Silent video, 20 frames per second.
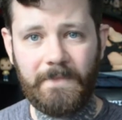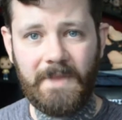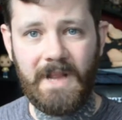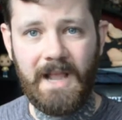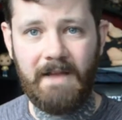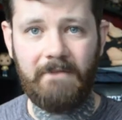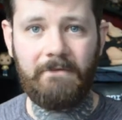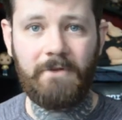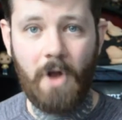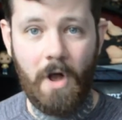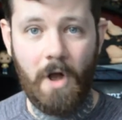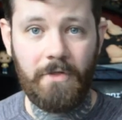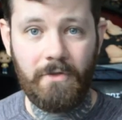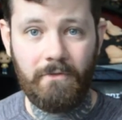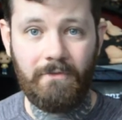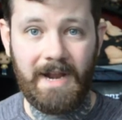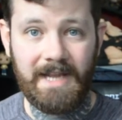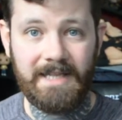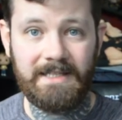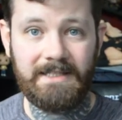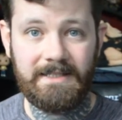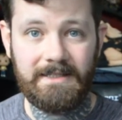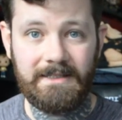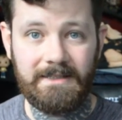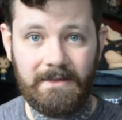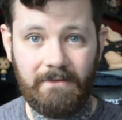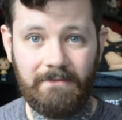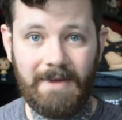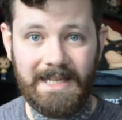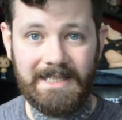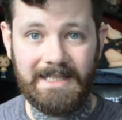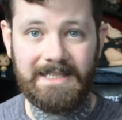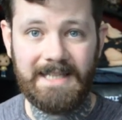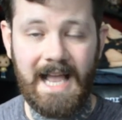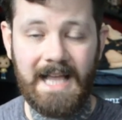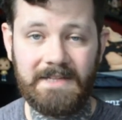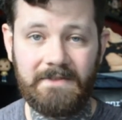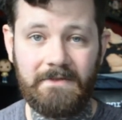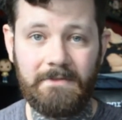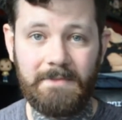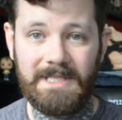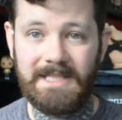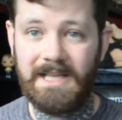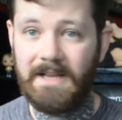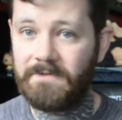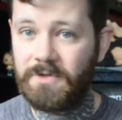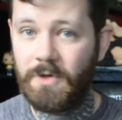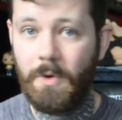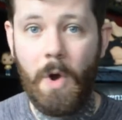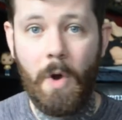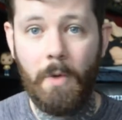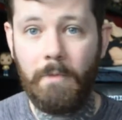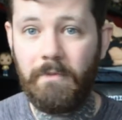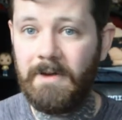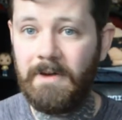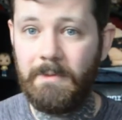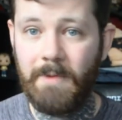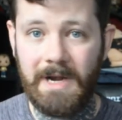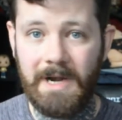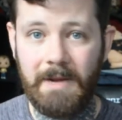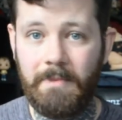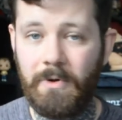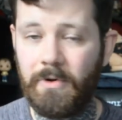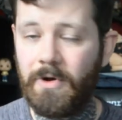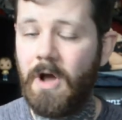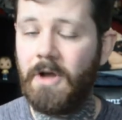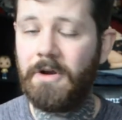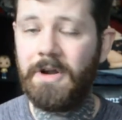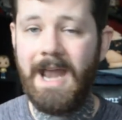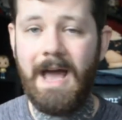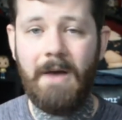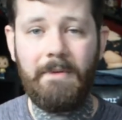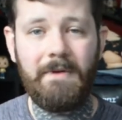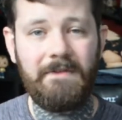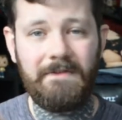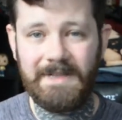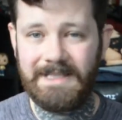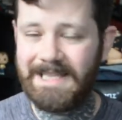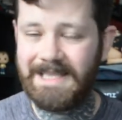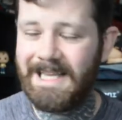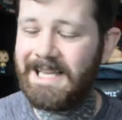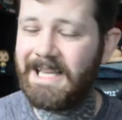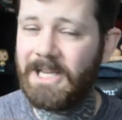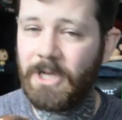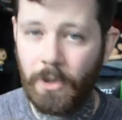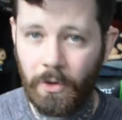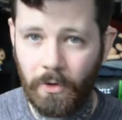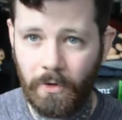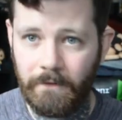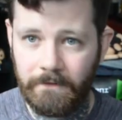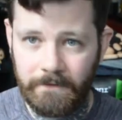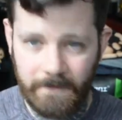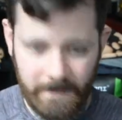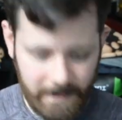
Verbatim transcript: I've gotten the right the right size for myself so hopefully when I put it on now it fits like a glove